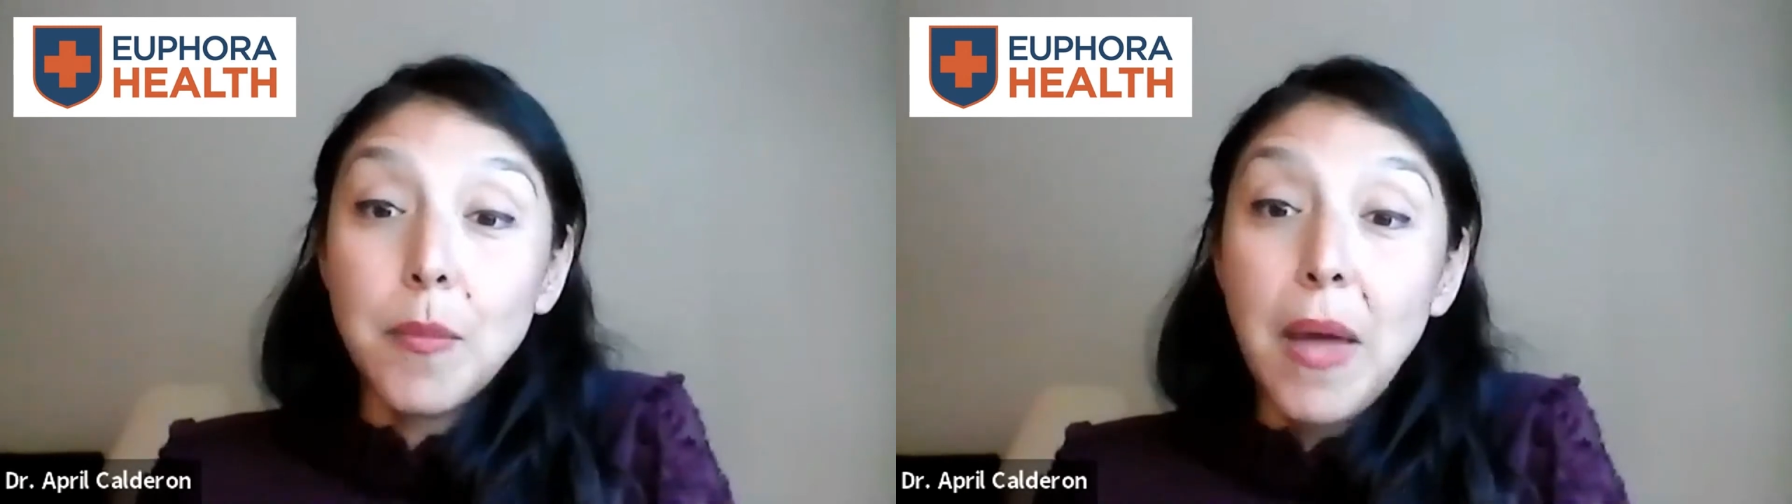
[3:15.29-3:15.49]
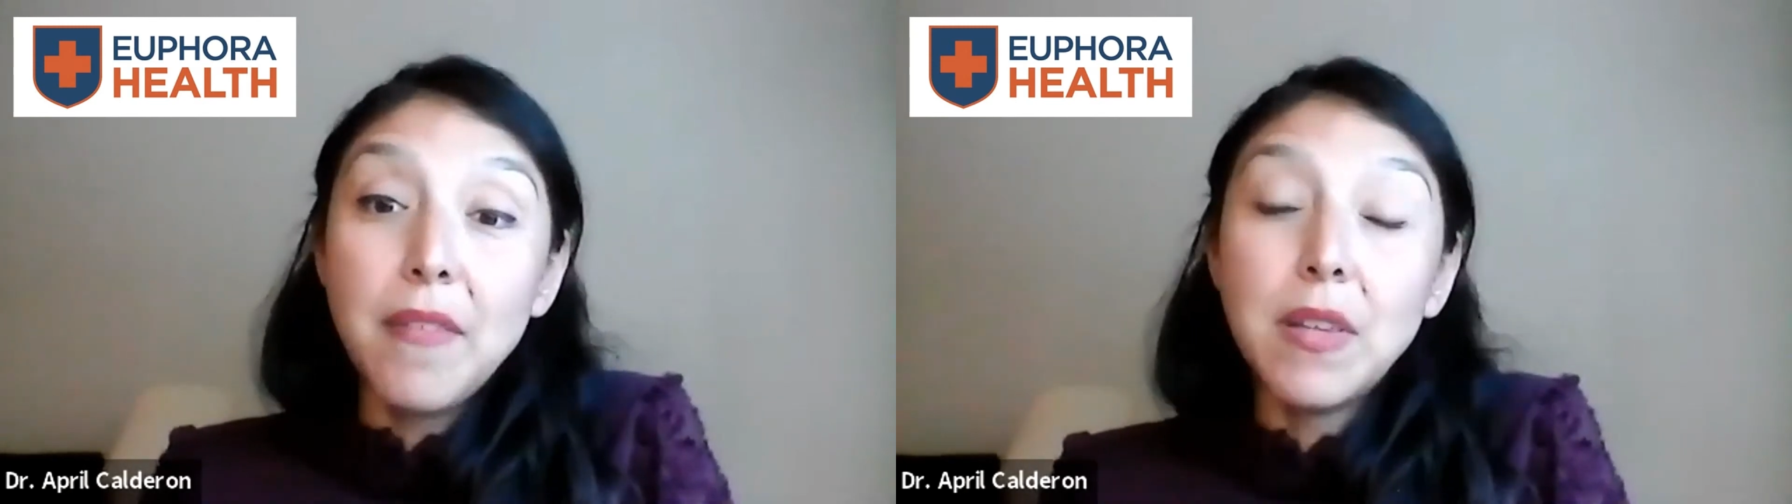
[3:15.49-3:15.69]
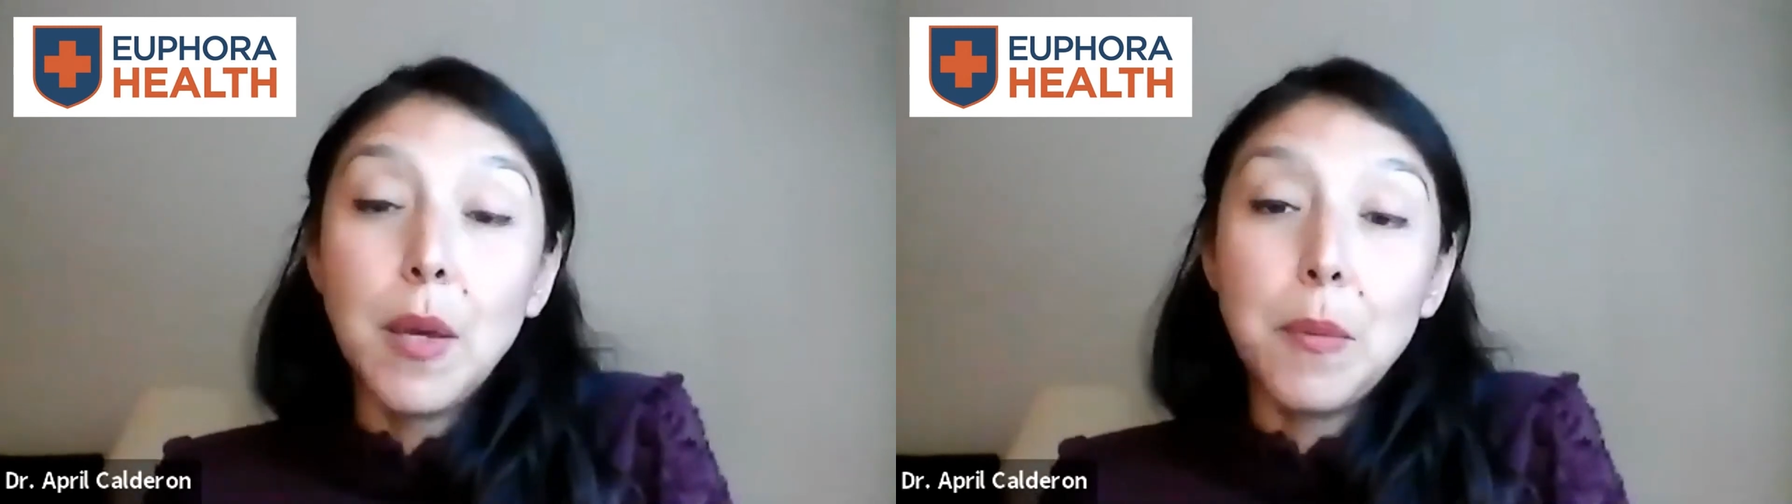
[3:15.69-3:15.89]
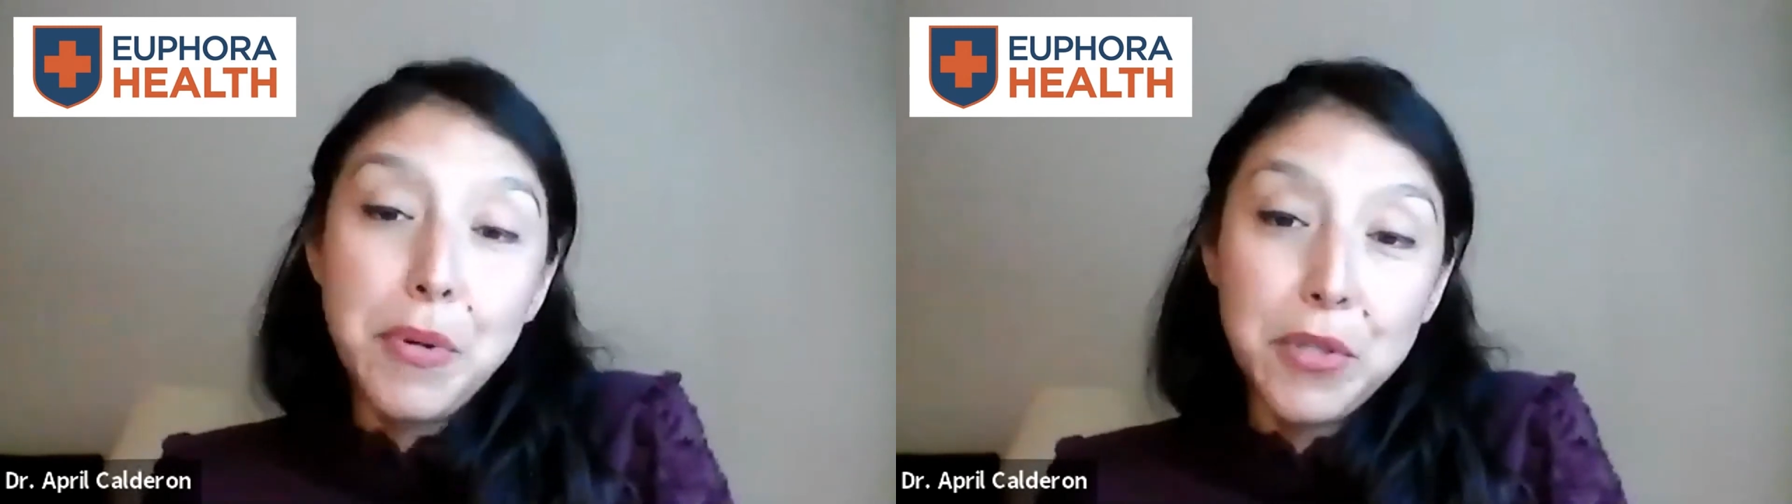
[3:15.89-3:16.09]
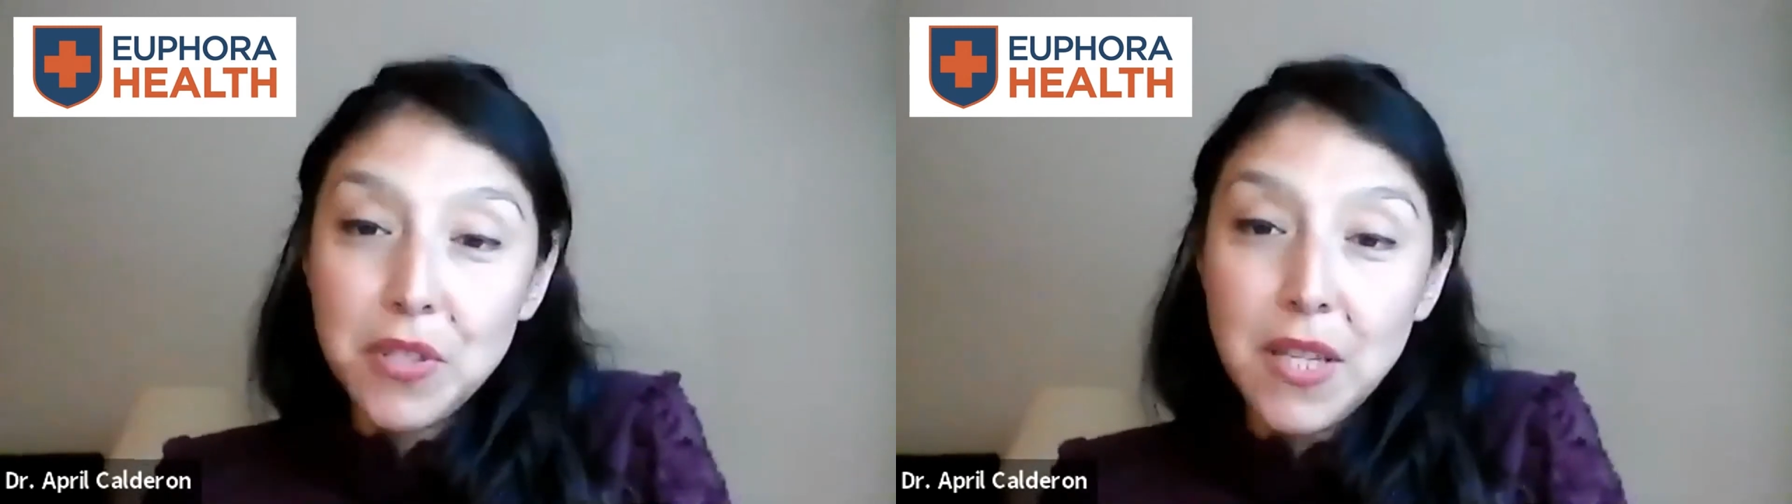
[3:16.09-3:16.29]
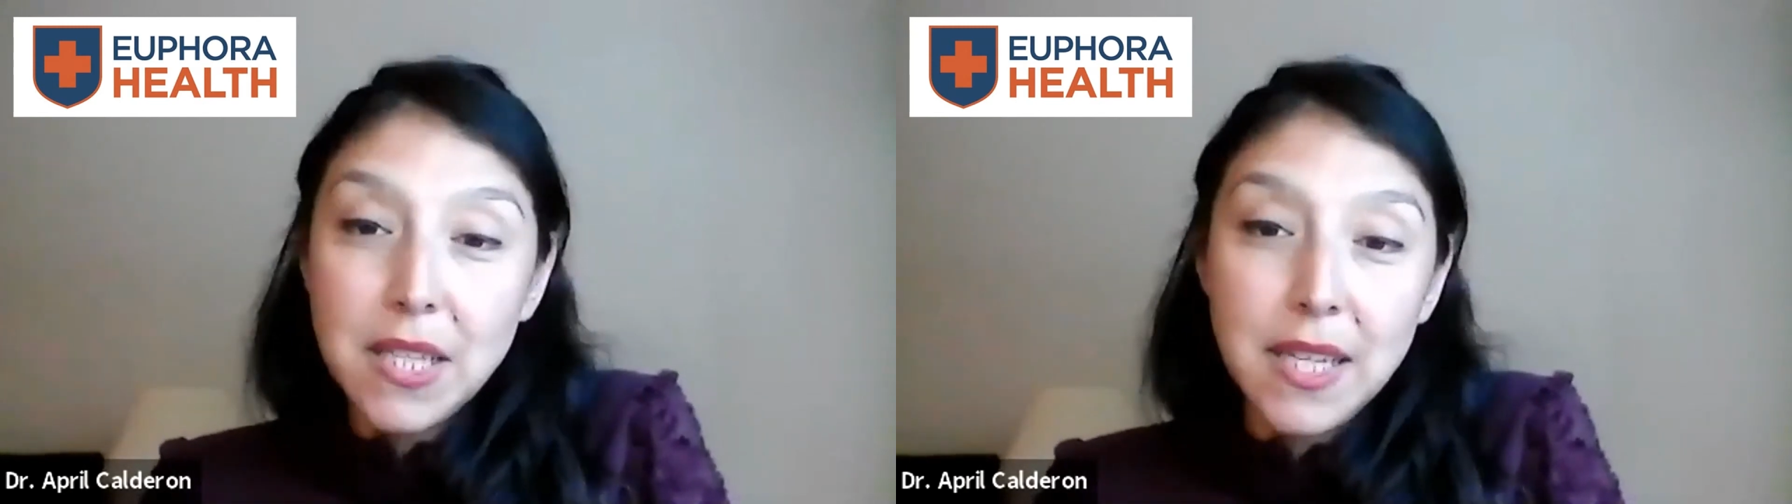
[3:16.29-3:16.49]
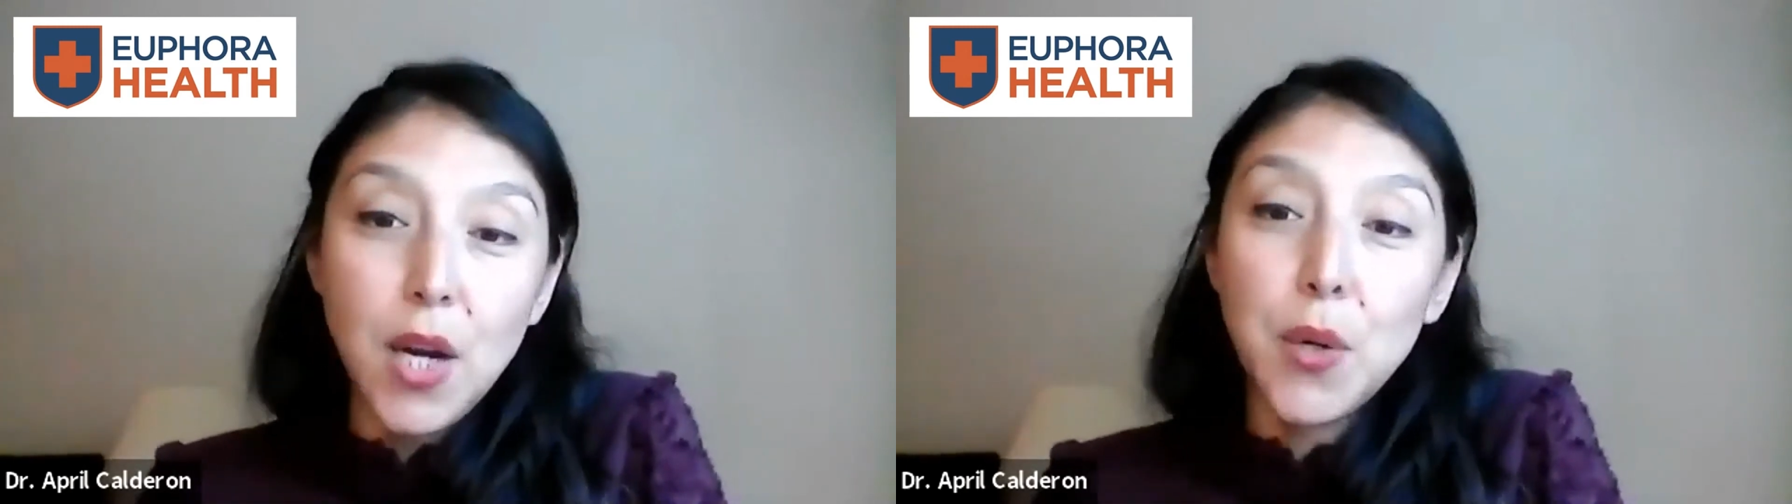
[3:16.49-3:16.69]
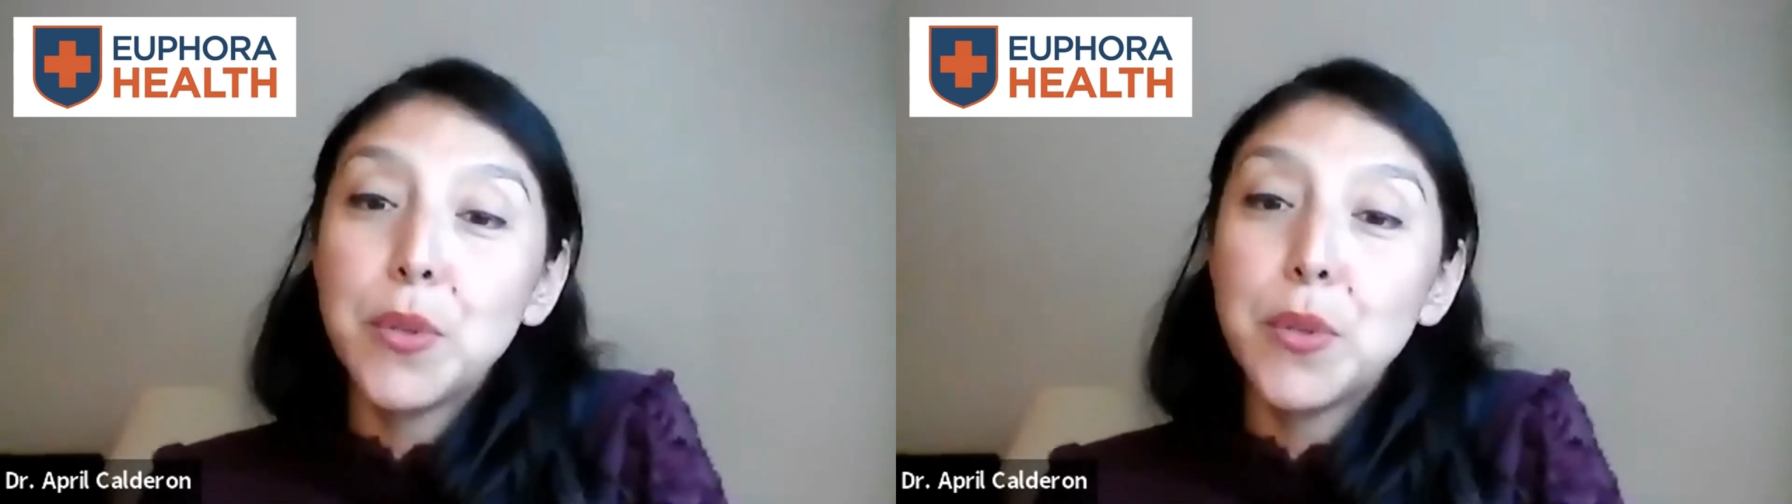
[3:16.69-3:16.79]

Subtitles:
having that personalized care,